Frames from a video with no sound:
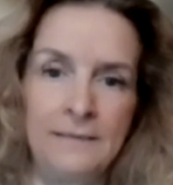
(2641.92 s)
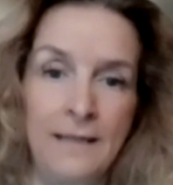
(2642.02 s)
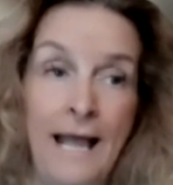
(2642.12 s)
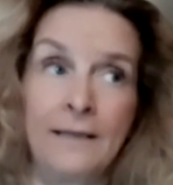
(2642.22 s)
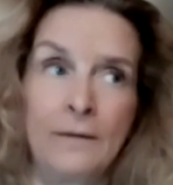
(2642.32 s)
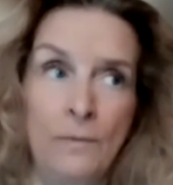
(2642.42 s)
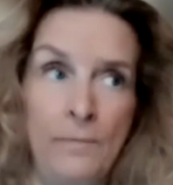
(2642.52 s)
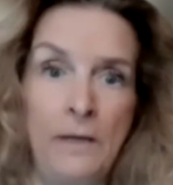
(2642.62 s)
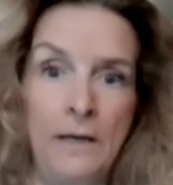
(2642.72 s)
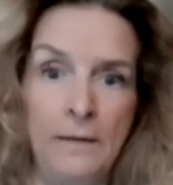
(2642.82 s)
is locking
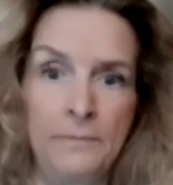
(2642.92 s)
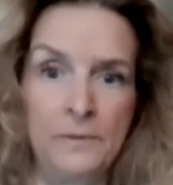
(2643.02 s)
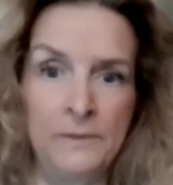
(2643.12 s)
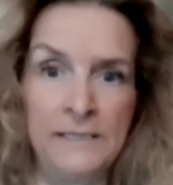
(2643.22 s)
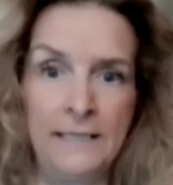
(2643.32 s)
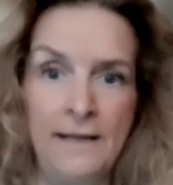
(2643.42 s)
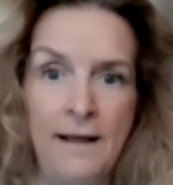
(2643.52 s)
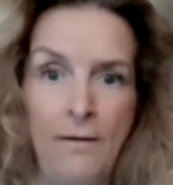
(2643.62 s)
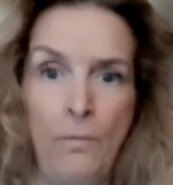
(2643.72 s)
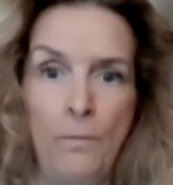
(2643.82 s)
women up who need
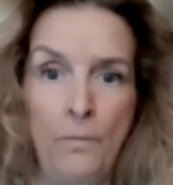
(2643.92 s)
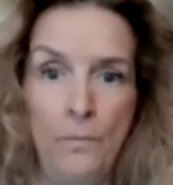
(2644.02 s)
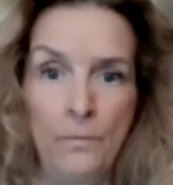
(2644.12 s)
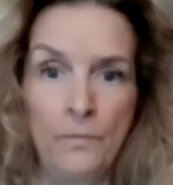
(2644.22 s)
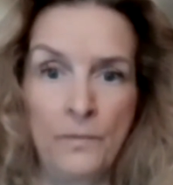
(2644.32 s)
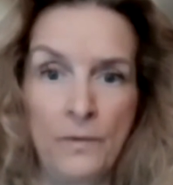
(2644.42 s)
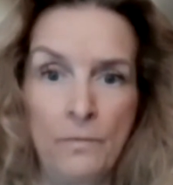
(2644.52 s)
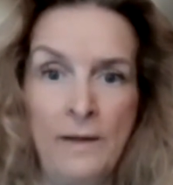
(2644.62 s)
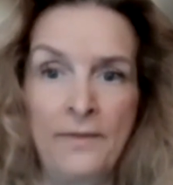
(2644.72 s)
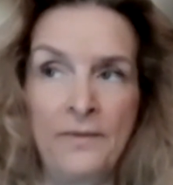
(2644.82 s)
help
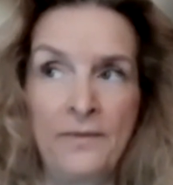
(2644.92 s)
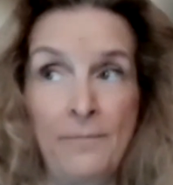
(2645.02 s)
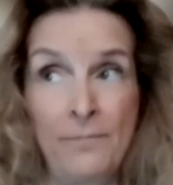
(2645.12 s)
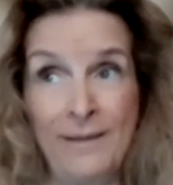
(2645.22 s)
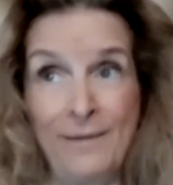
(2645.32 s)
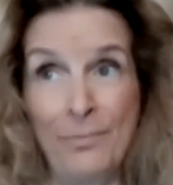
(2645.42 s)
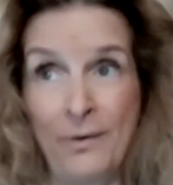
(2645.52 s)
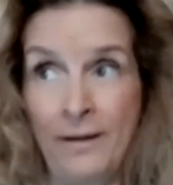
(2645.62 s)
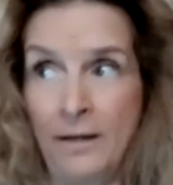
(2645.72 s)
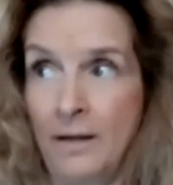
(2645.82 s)
rather than being
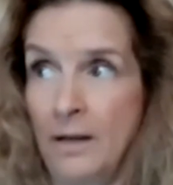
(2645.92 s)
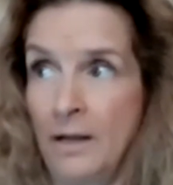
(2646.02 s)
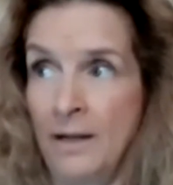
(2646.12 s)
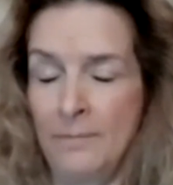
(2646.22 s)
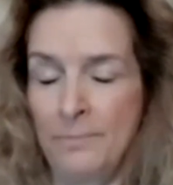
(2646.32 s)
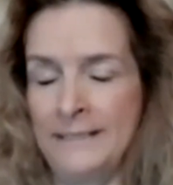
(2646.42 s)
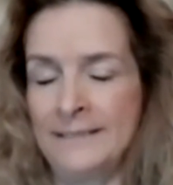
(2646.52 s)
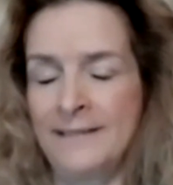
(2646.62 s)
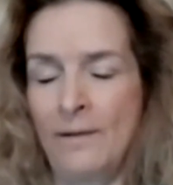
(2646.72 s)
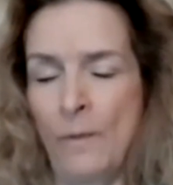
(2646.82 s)
put in a
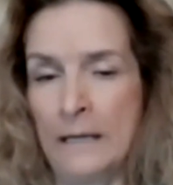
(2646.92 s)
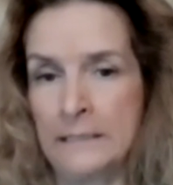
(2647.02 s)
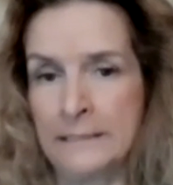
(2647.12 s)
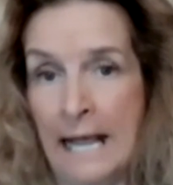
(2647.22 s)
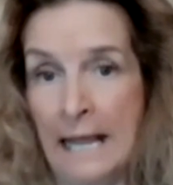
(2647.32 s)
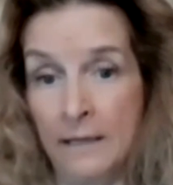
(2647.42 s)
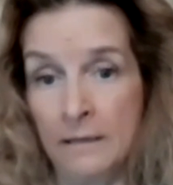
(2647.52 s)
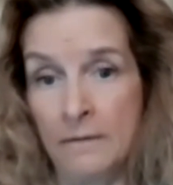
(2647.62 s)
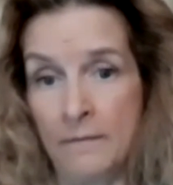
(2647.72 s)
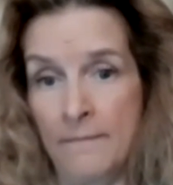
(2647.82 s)
place they want to die?
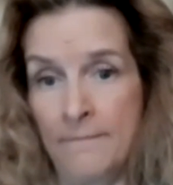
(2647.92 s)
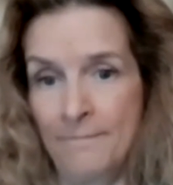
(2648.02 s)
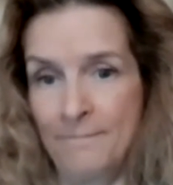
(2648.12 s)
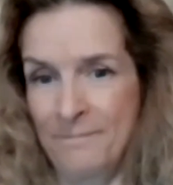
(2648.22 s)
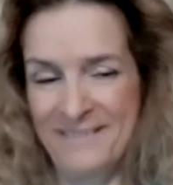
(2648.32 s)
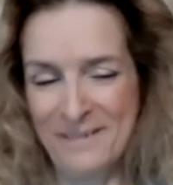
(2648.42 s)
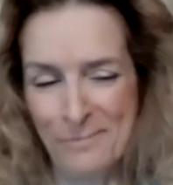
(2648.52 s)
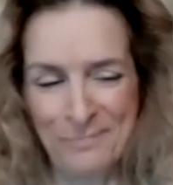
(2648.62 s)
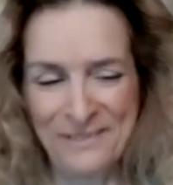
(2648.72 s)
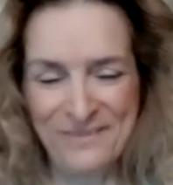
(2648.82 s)
I
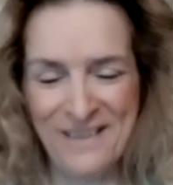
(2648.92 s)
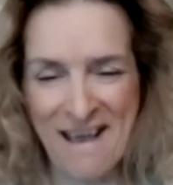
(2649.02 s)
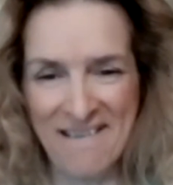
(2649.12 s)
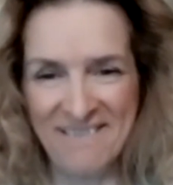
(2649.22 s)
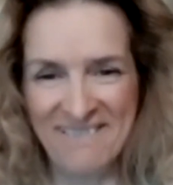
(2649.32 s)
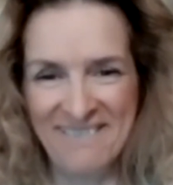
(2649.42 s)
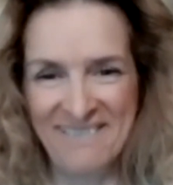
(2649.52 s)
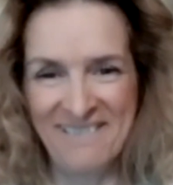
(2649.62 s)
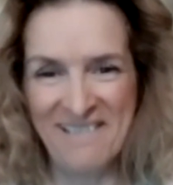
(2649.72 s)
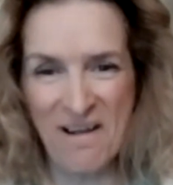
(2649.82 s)
don't believe that.
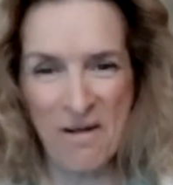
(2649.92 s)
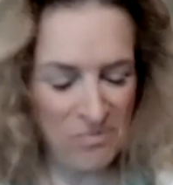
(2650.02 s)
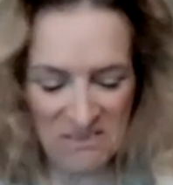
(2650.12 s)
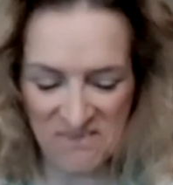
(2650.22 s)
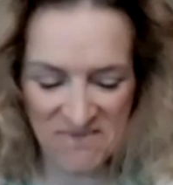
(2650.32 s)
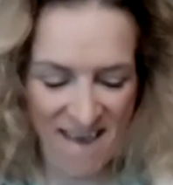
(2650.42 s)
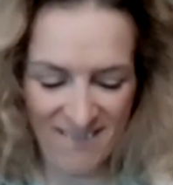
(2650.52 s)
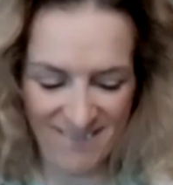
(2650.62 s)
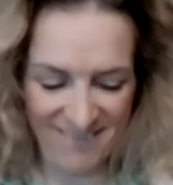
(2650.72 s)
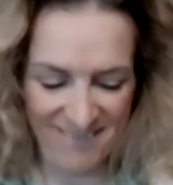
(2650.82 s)
I don't believe that.